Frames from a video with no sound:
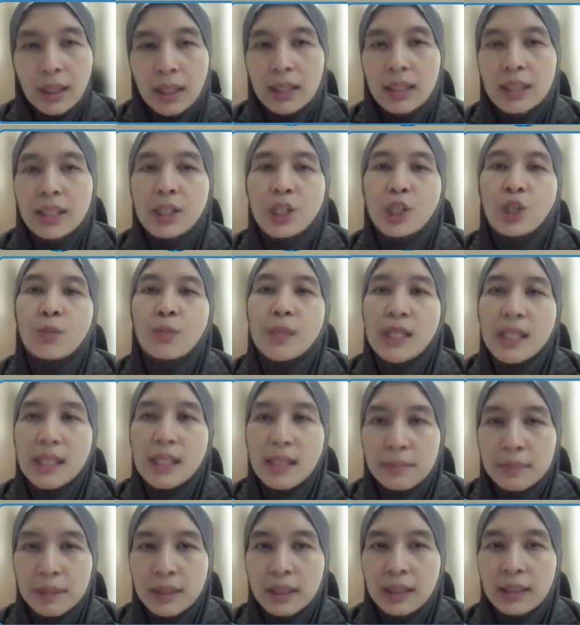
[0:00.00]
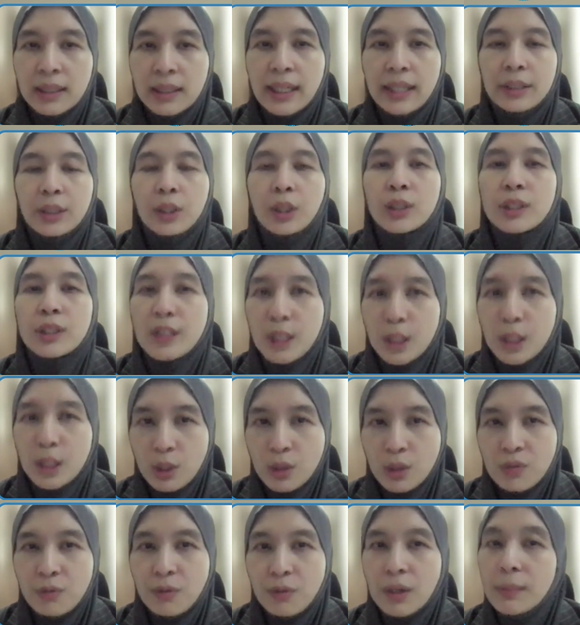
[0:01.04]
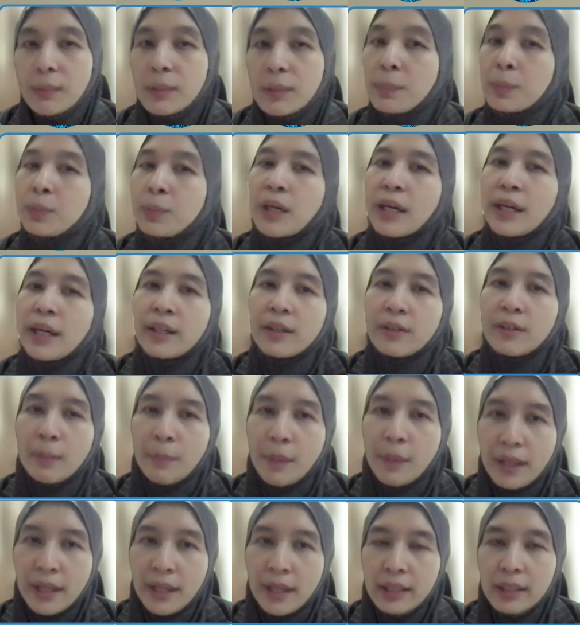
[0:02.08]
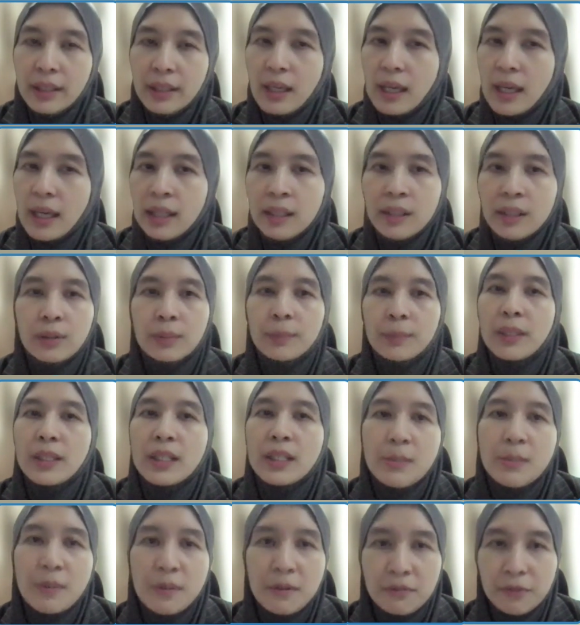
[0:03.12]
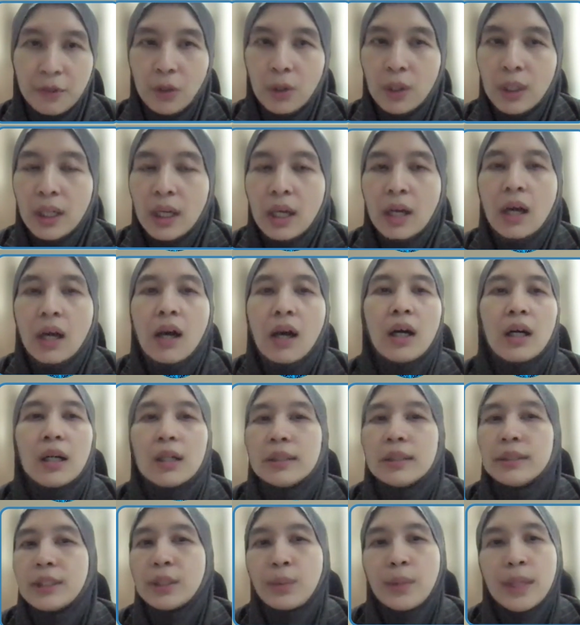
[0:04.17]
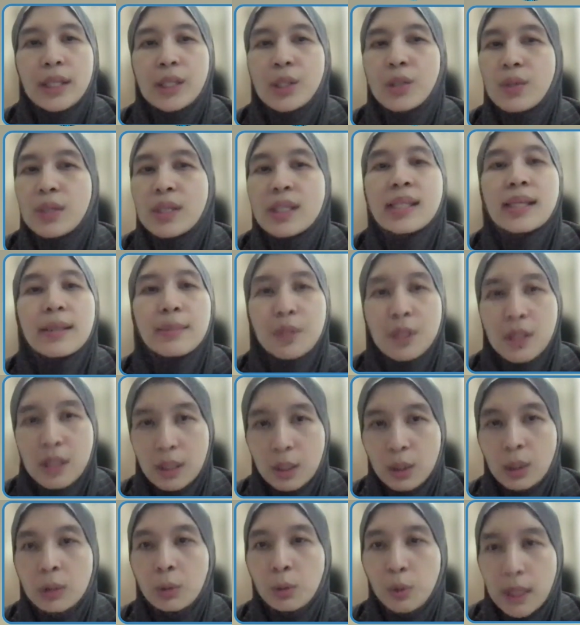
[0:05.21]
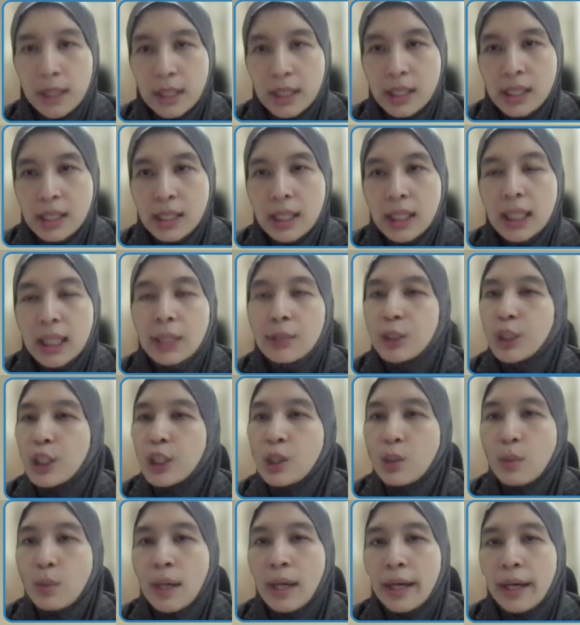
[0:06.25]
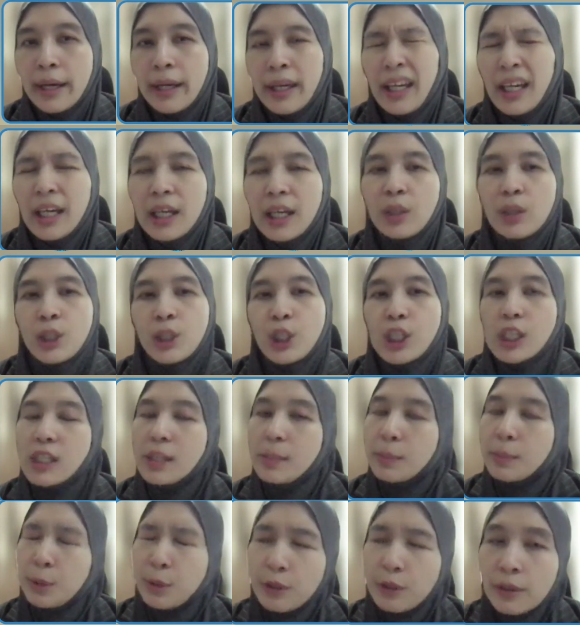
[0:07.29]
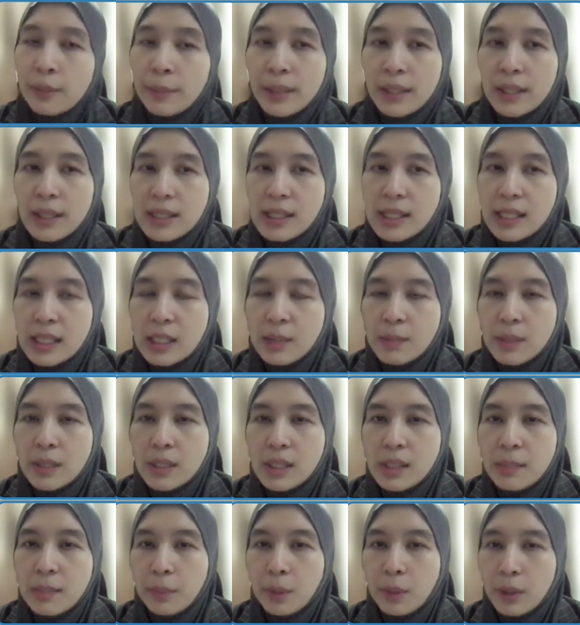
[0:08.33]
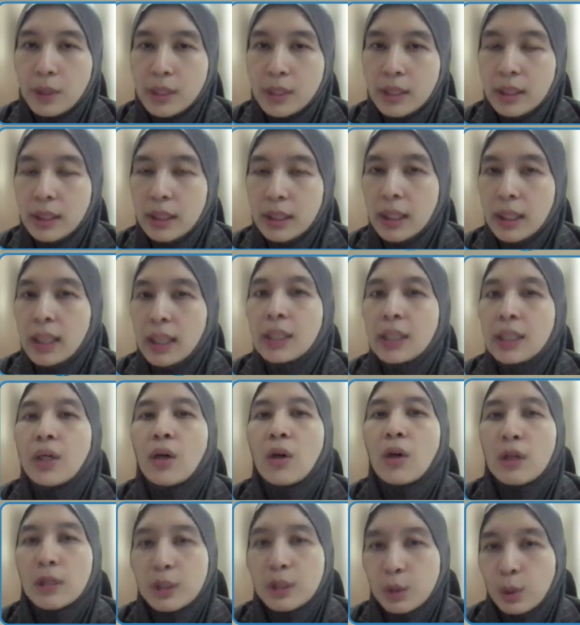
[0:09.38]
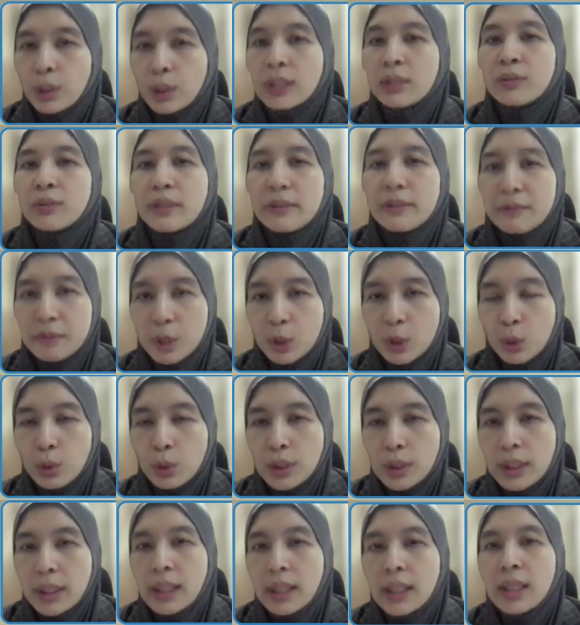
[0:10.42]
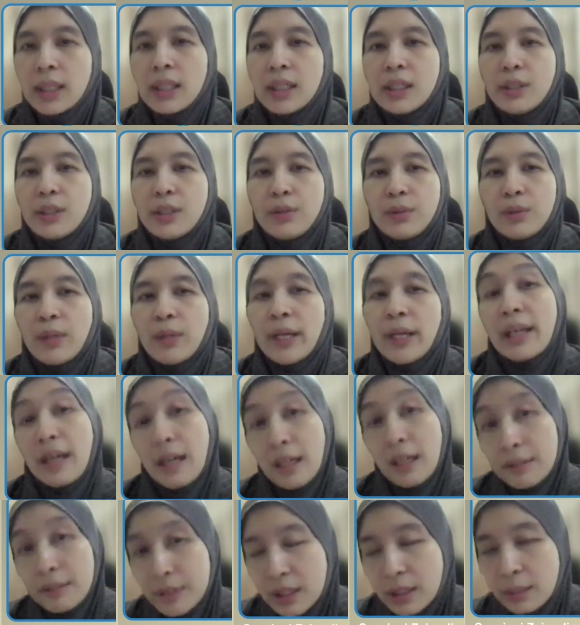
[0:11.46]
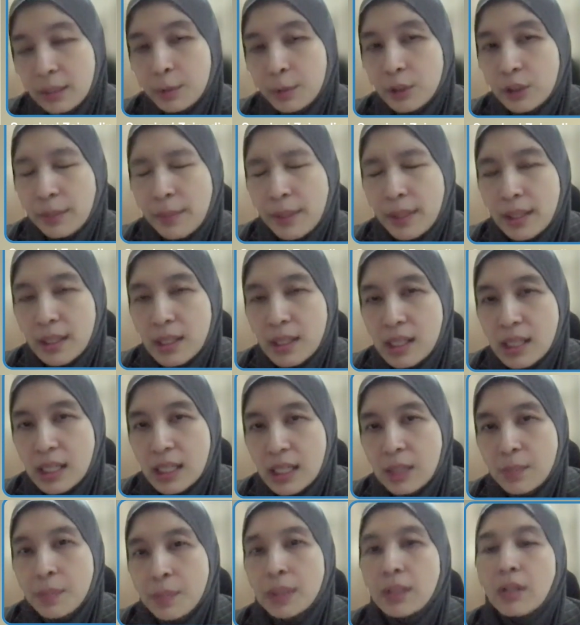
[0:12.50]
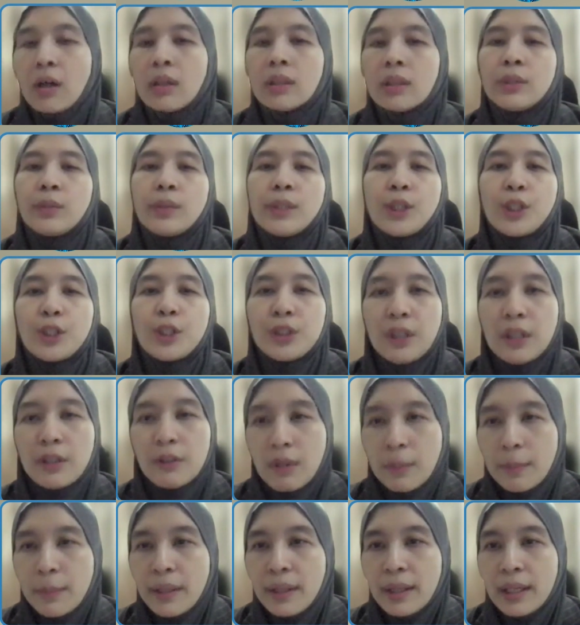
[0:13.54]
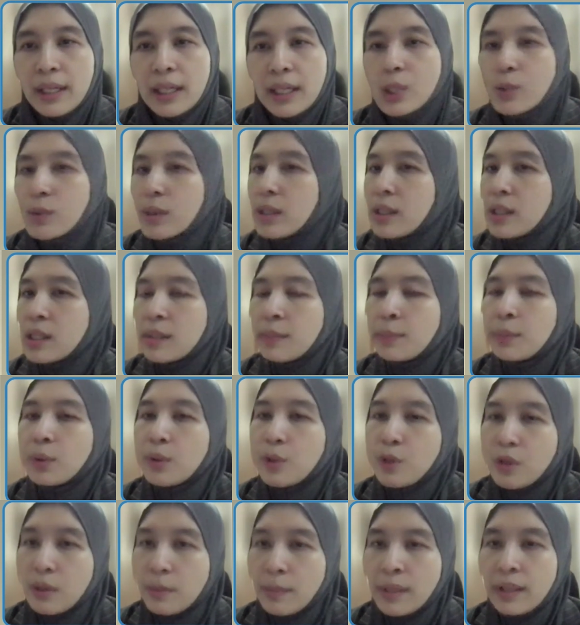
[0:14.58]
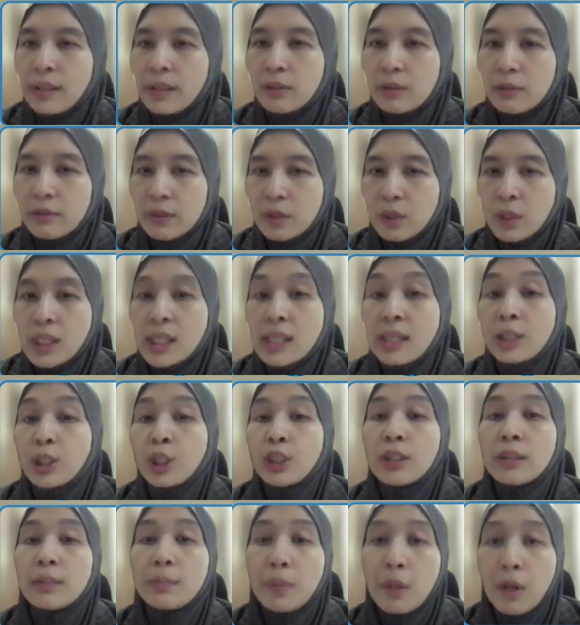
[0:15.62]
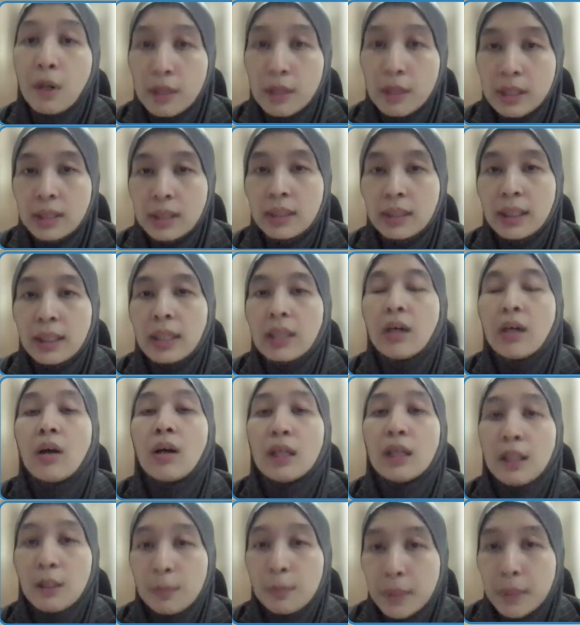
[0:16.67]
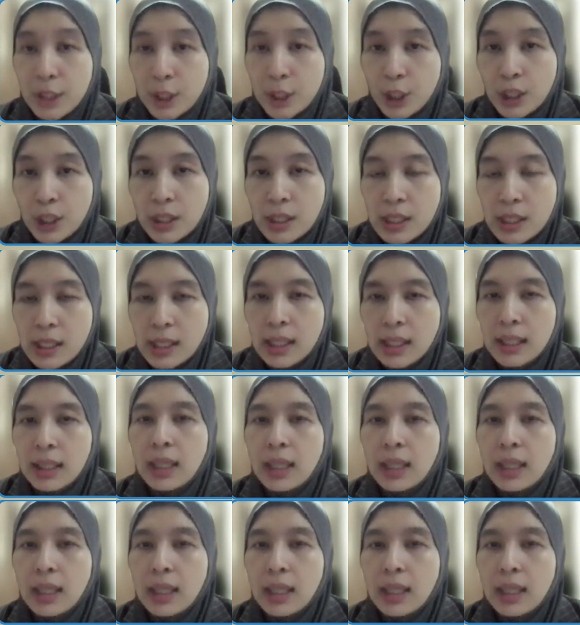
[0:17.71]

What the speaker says: It needs to be something that continues from the prior Ramadan and Ramadan before, all the way to the subsequent ones, which is why not just the pre-Ramadan assessment is important, the ongoing review right after the pre-Ramadan assessment all the way throughout Ramadan, as well as the post-Ramadan review is actually important in all our patients.